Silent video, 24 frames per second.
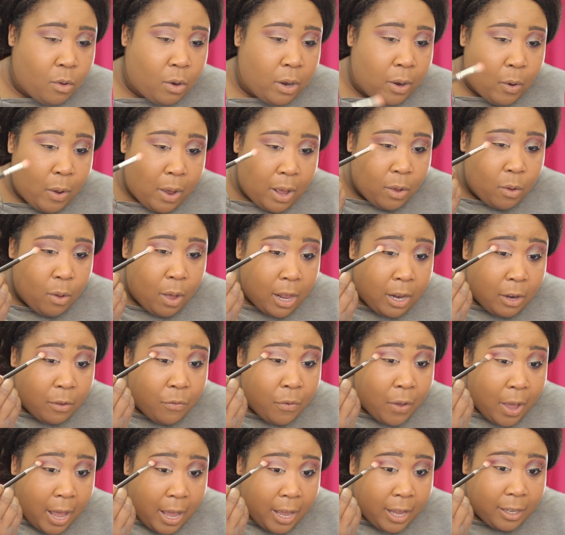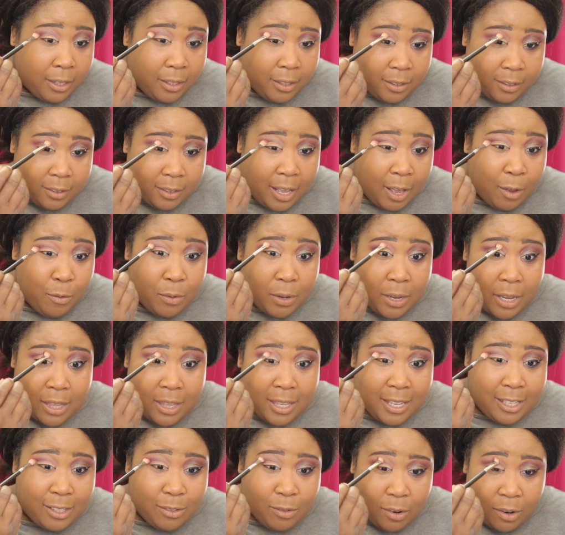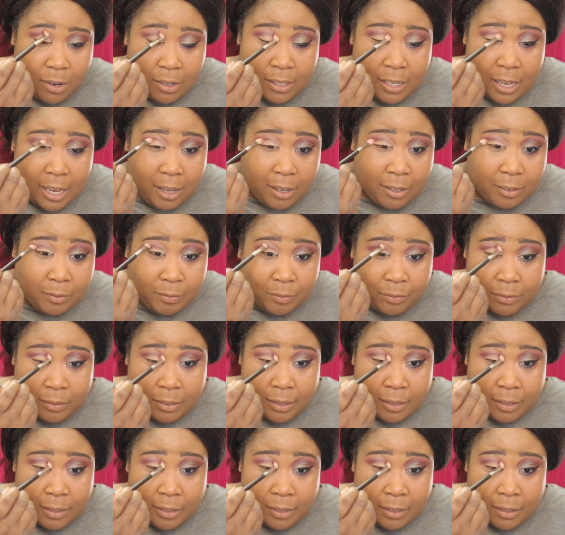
qualify. I will get these words out.